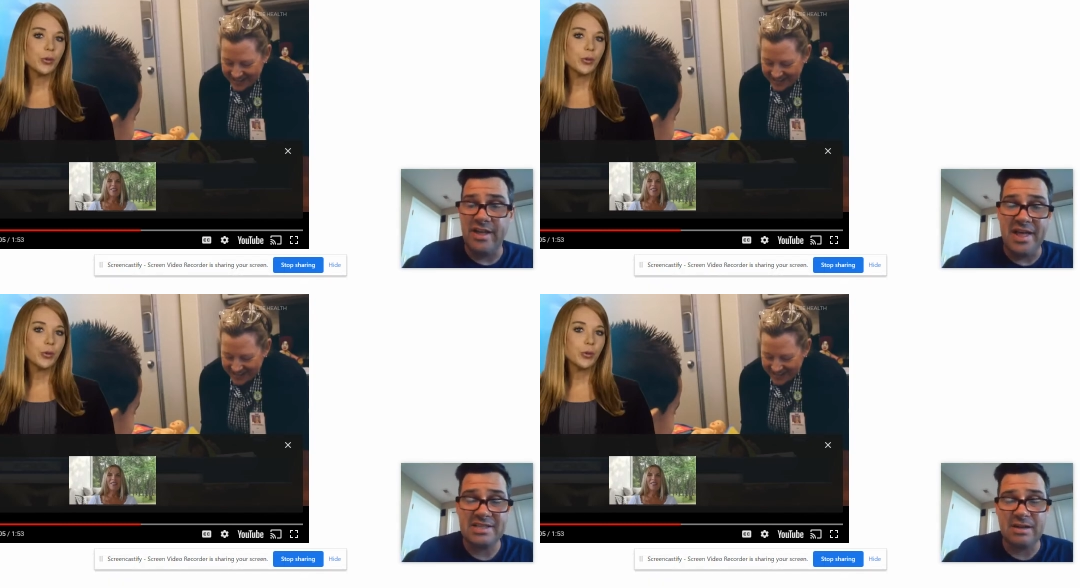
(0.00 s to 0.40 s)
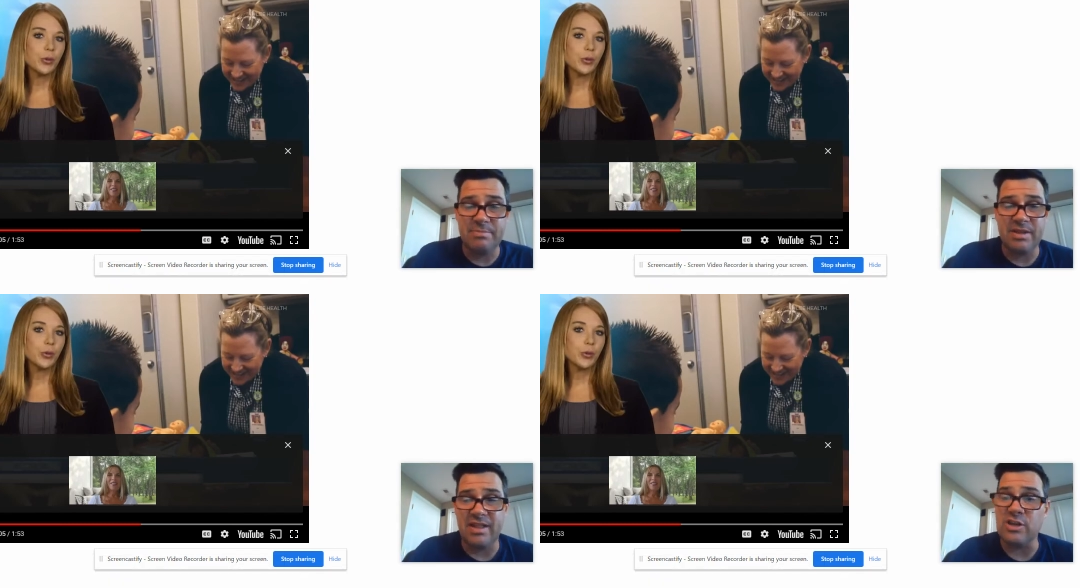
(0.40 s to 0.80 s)
Speaker 1: And that's
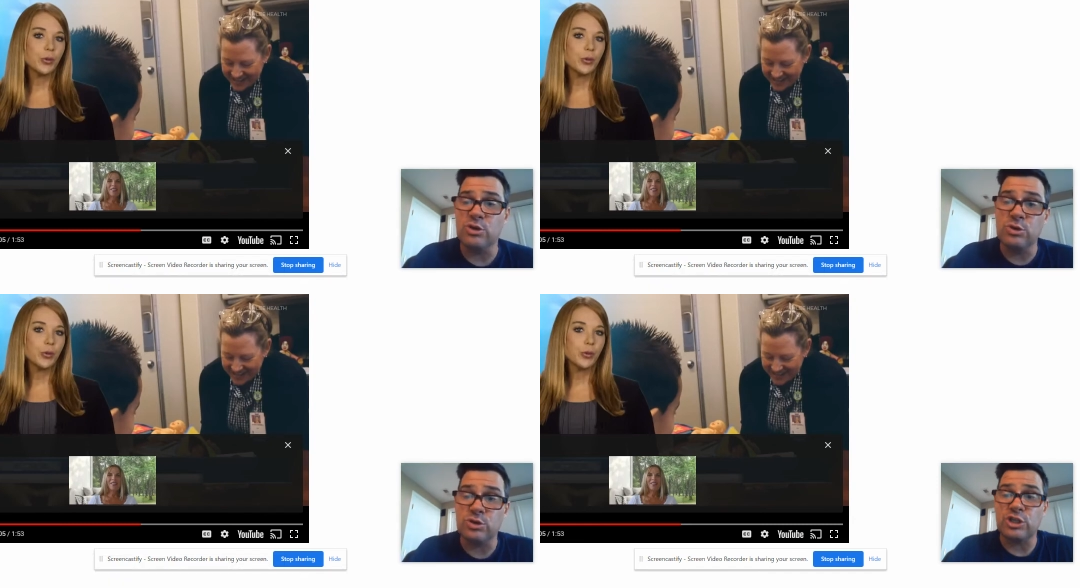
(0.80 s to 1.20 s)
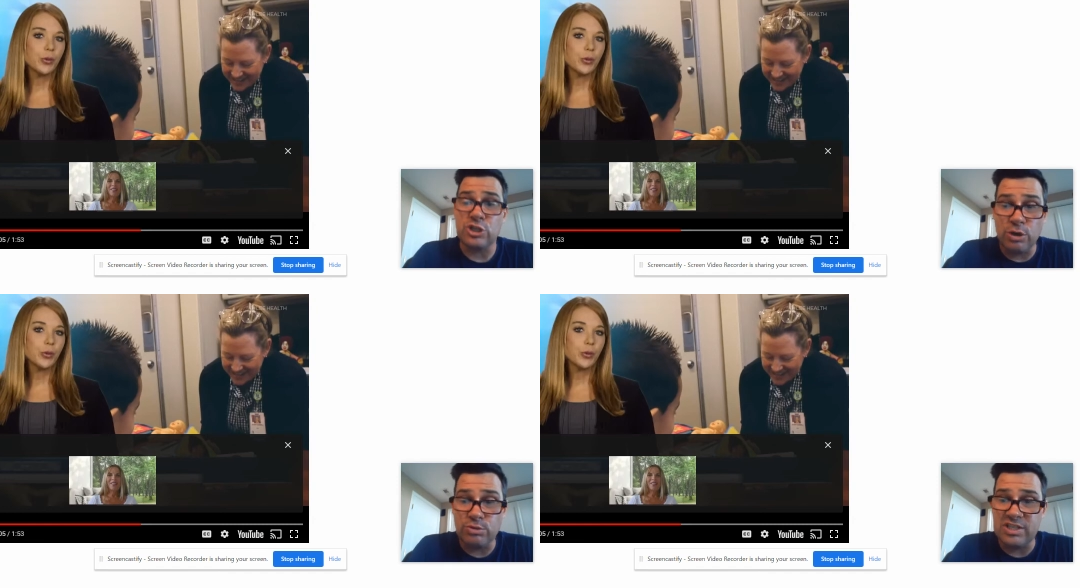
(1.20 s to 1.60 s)
something that you usually
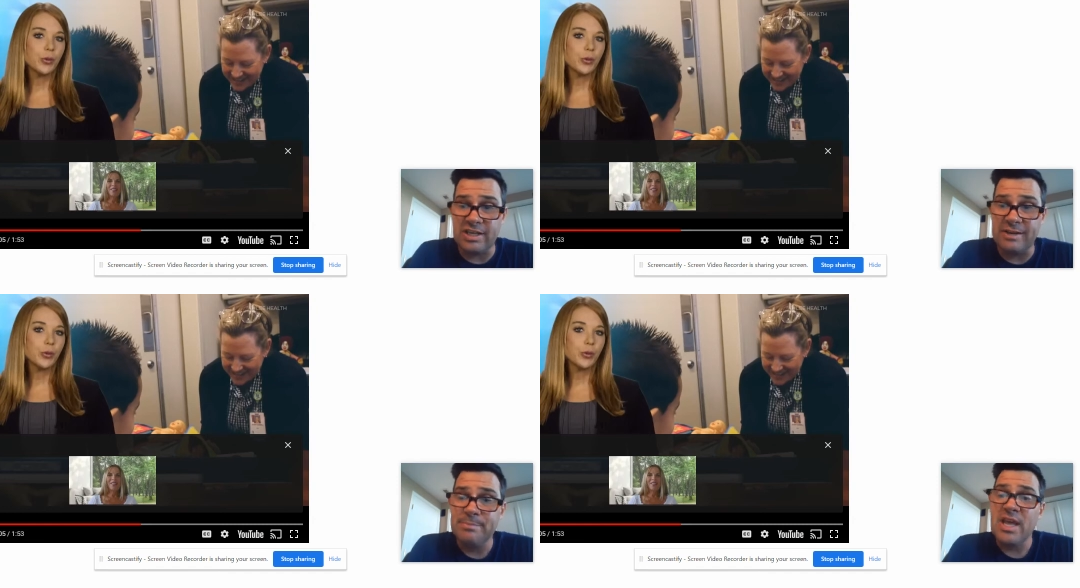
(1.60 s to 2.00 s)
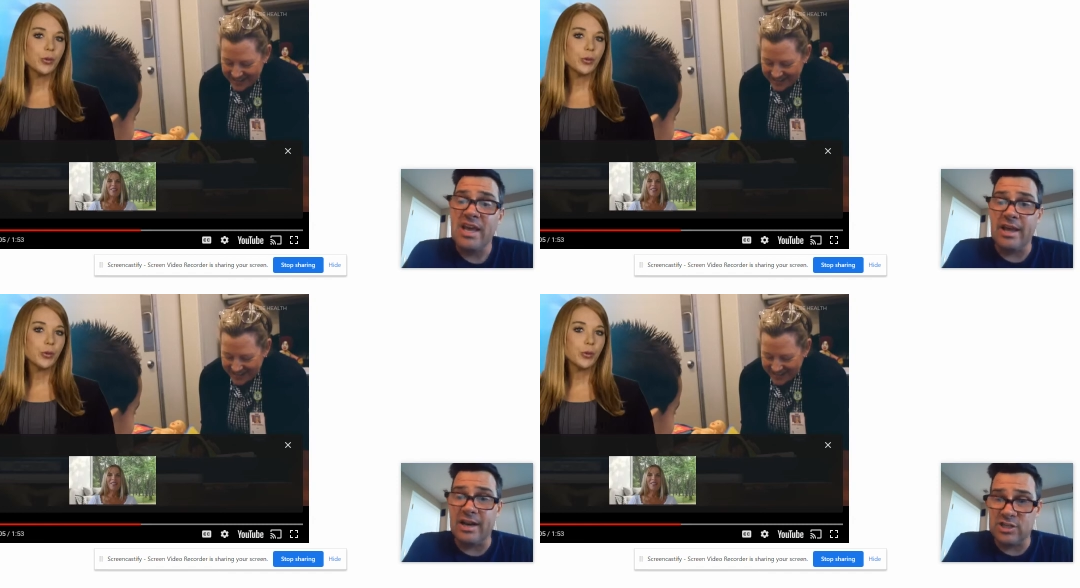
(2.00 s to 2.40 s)
don't see
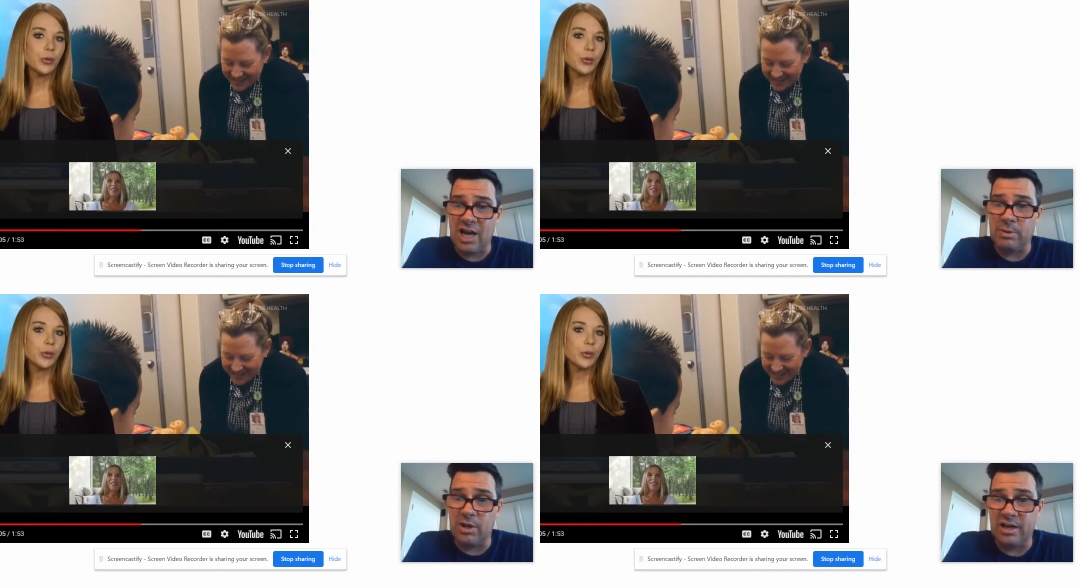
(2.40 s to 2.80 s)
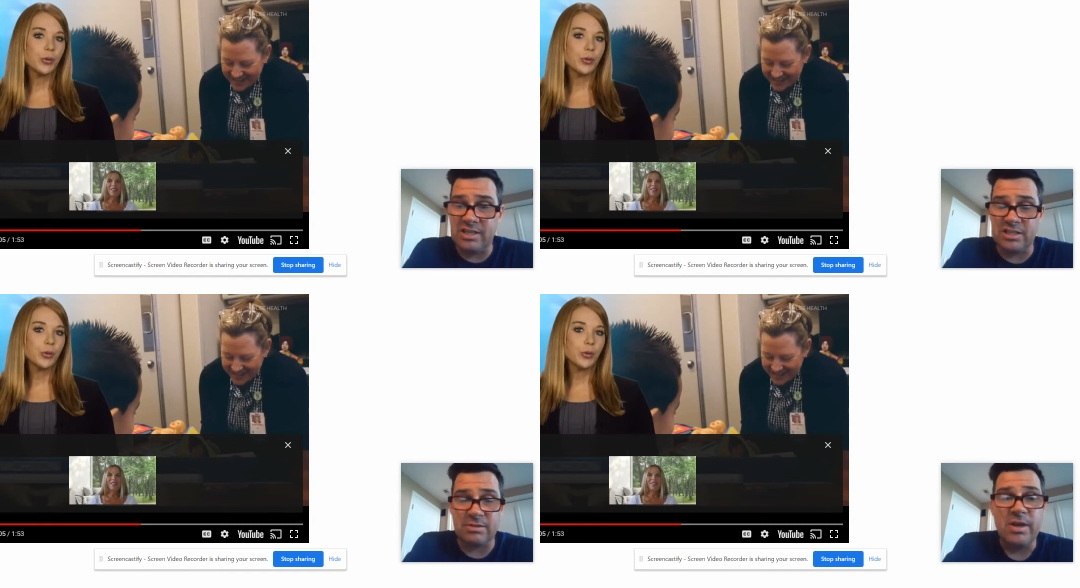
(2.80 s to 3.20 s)
in a child with
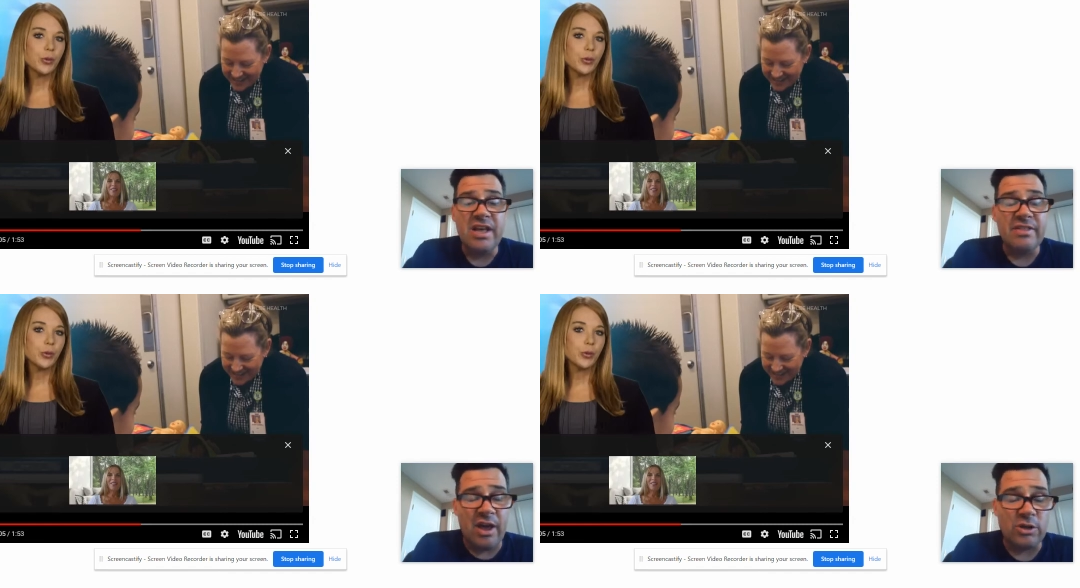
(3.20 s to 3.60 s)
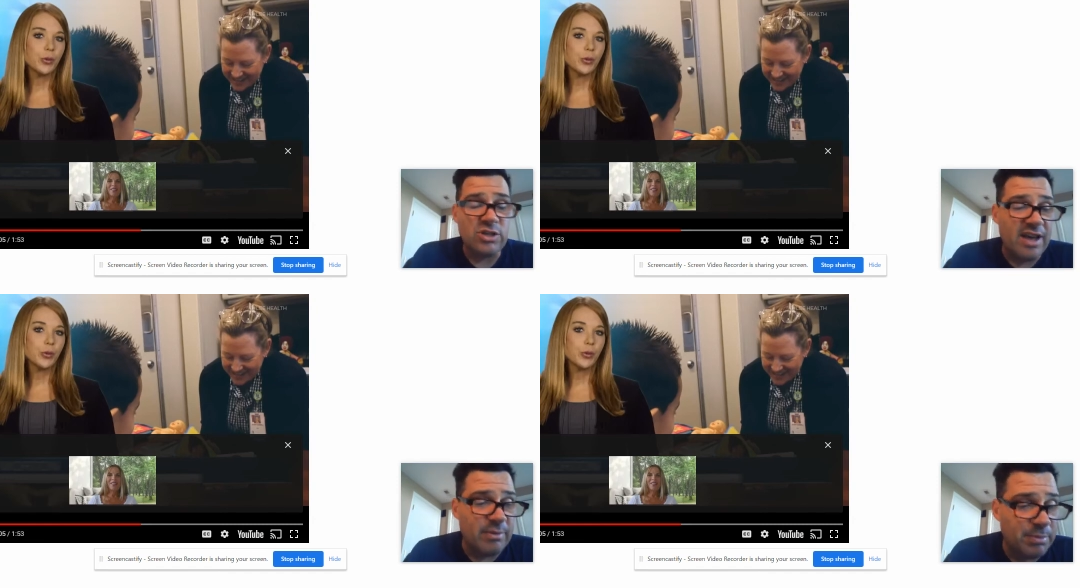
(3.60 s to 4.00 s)
autism. They
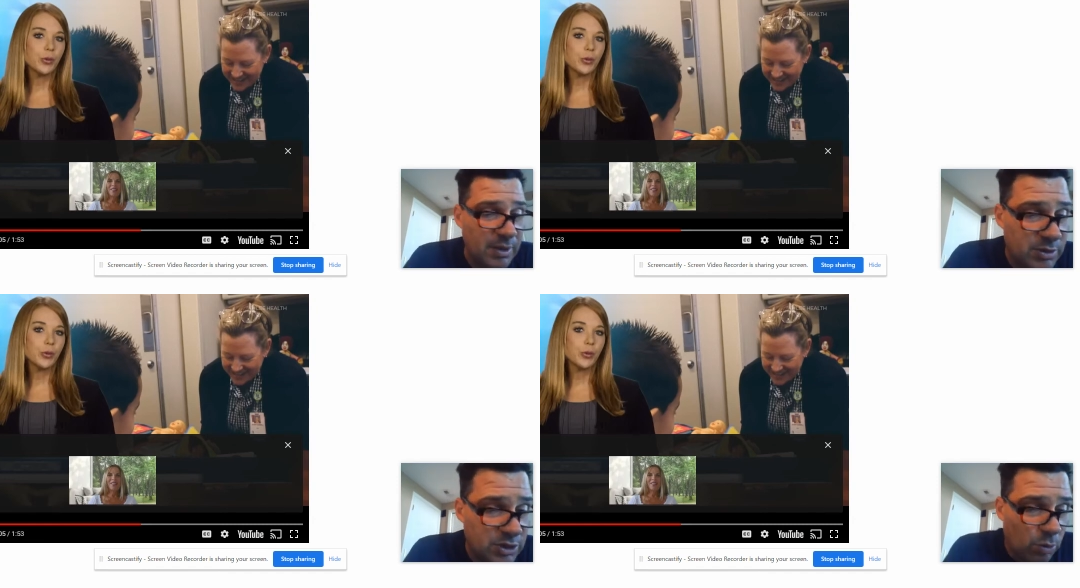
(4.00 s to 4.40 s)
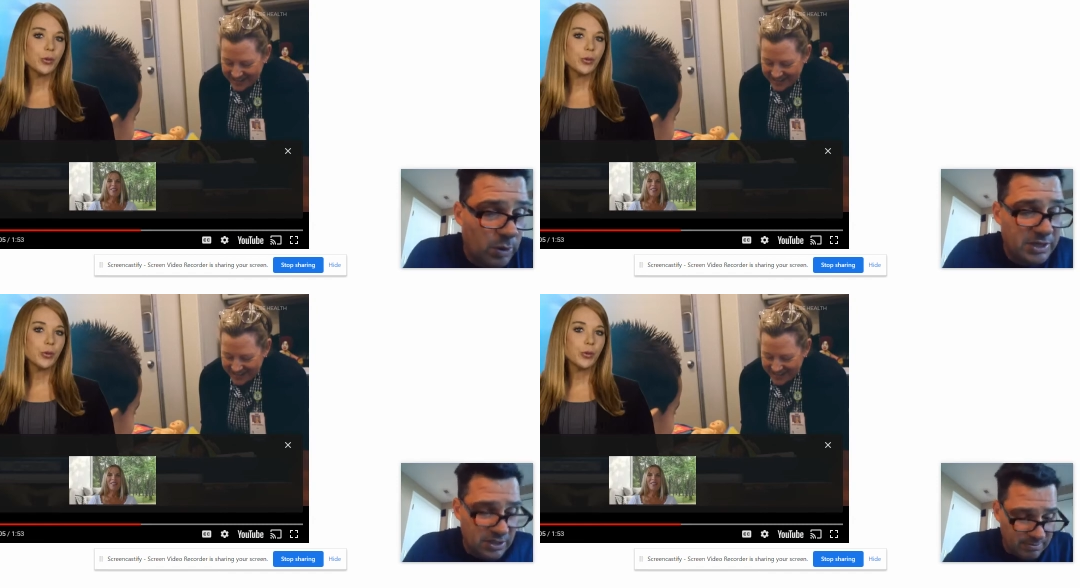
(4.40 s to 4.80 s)
also have them play with
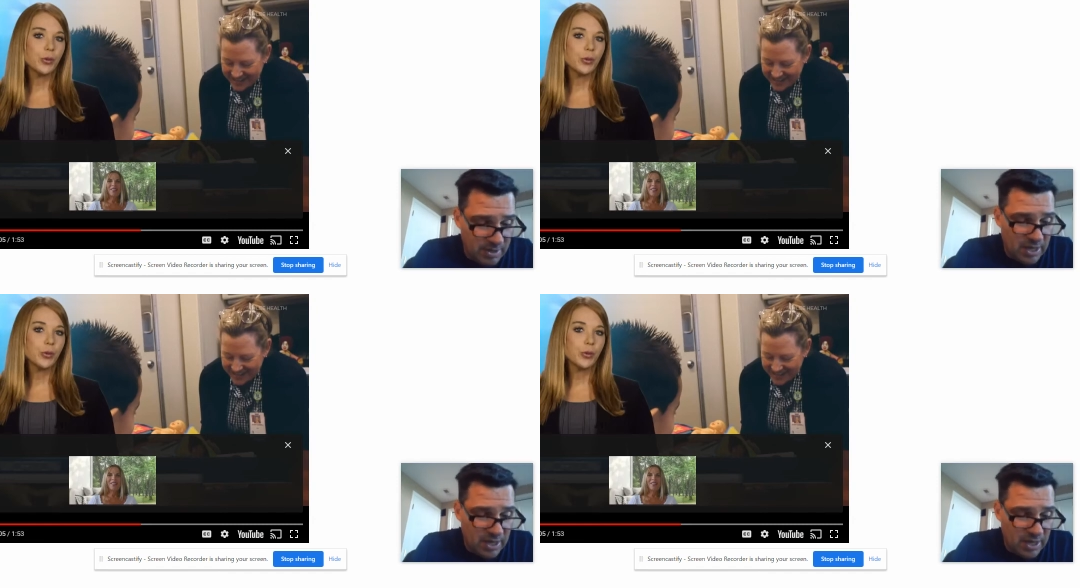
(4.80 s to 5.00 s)
toys.